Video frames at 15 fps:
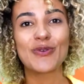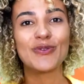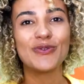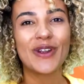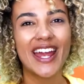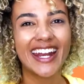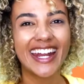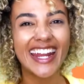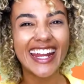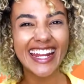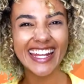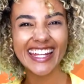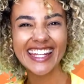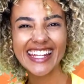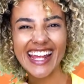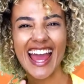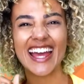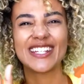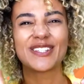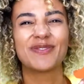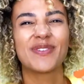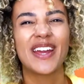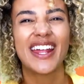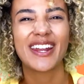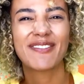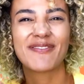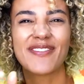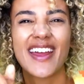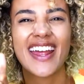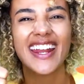Ready? Yes.
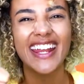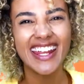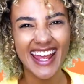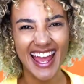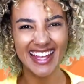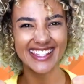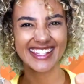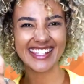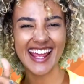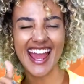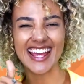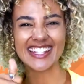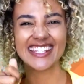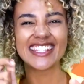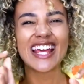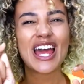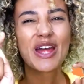Ready, ready, yes, yes.